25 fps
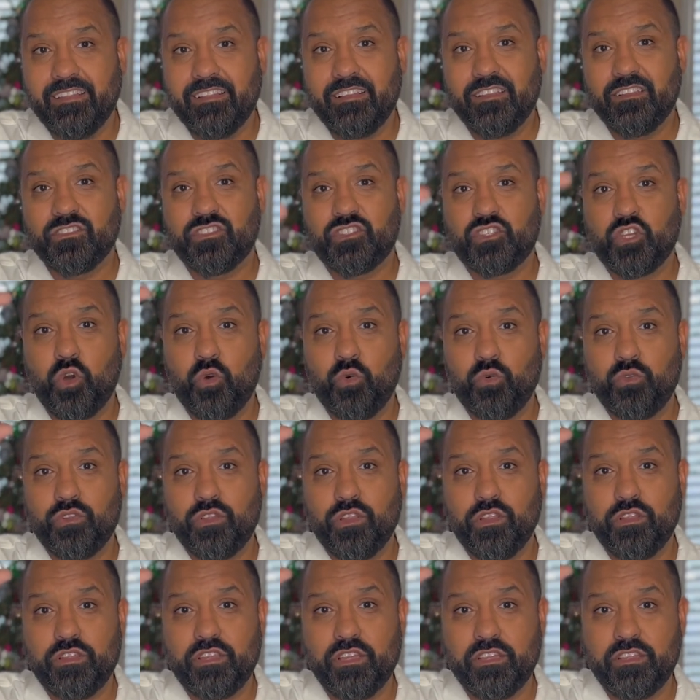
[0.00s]
So
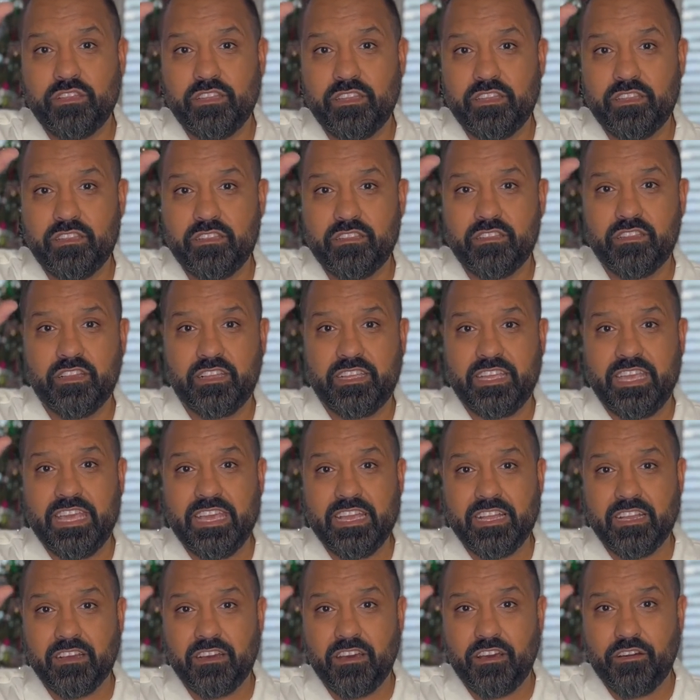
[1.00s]
the
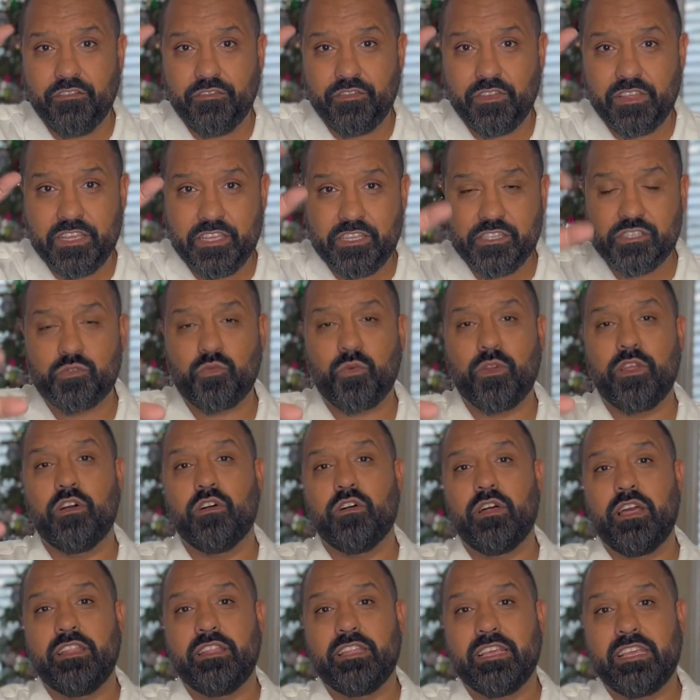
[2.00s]
king of Israel
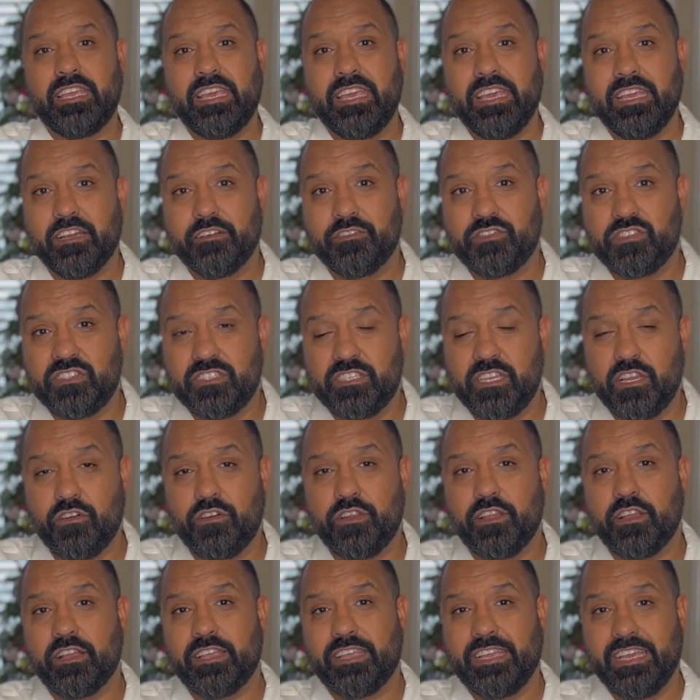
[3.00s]
and the king of
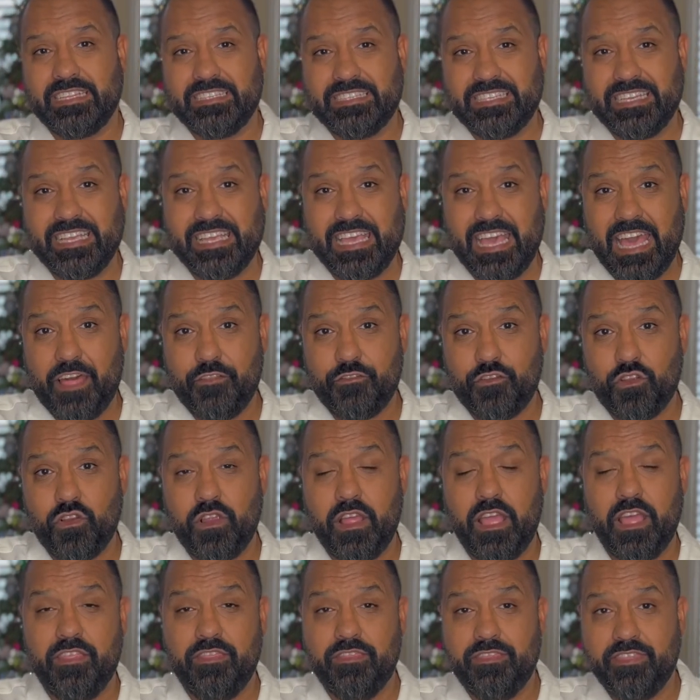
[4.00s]
Syria get together
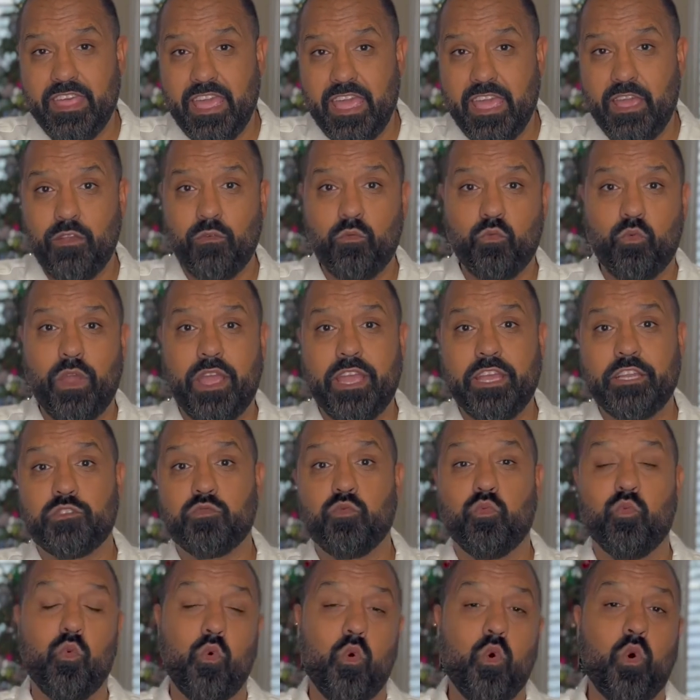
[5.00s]
and they wage
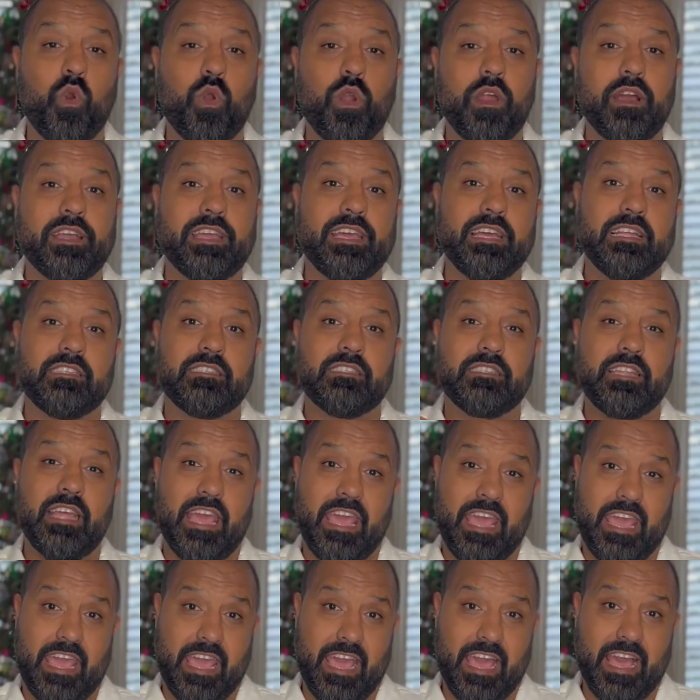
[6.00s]
war against
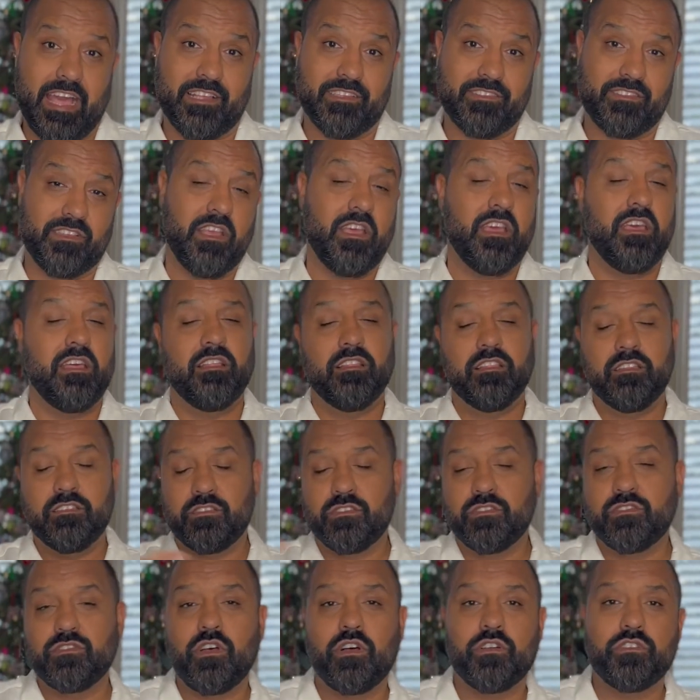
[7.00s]
Ahaz. This
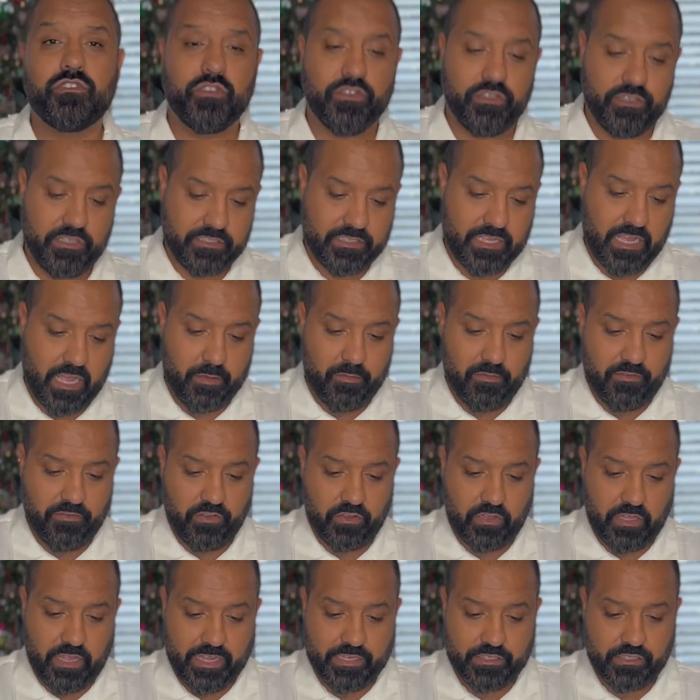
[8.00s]
is all during the time of
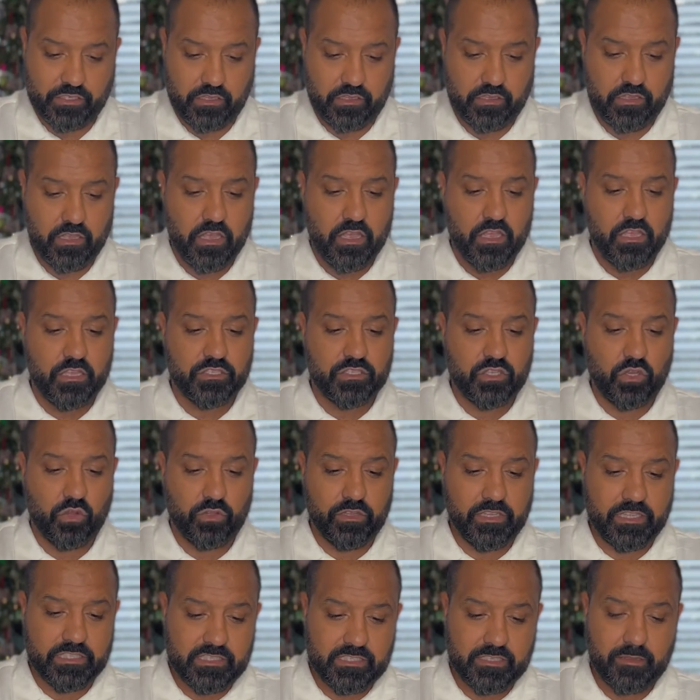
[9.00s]
Elijah. So
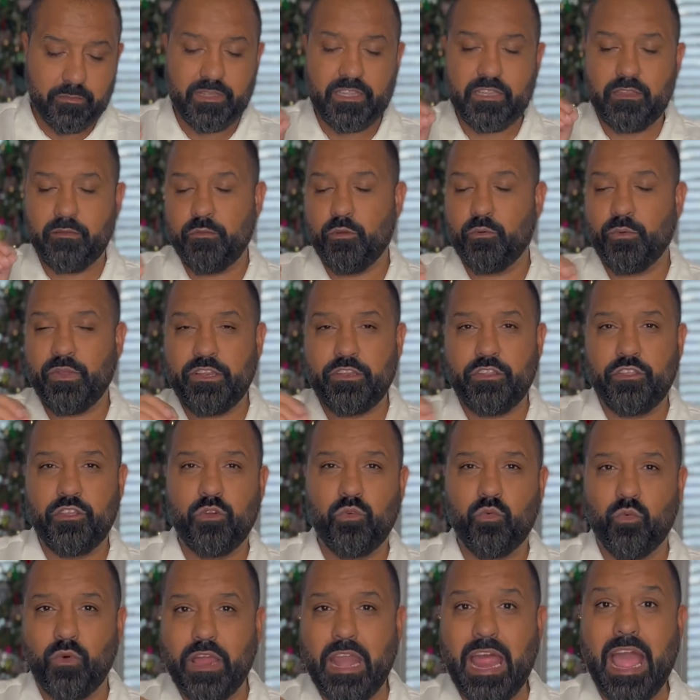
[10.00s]
let me read to you
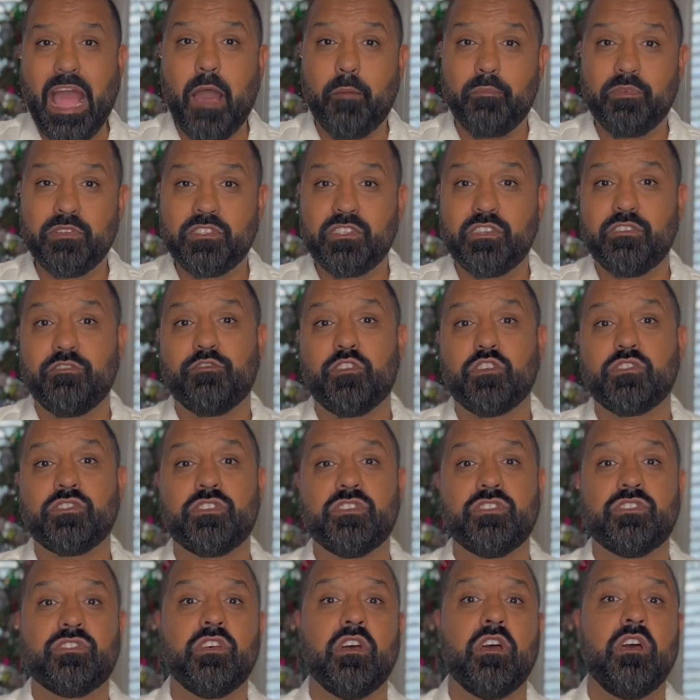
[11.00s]
what happens in
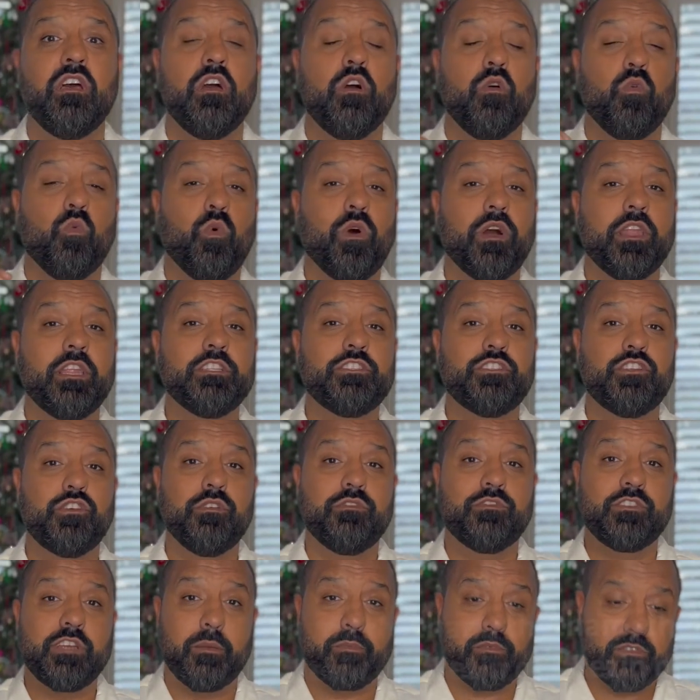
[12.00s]
verses 1 and 2
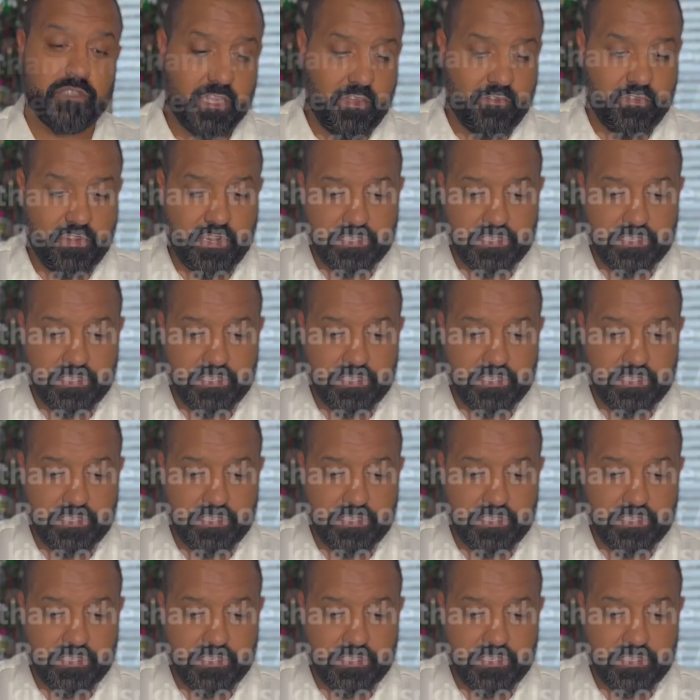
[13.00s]
of chapter 7.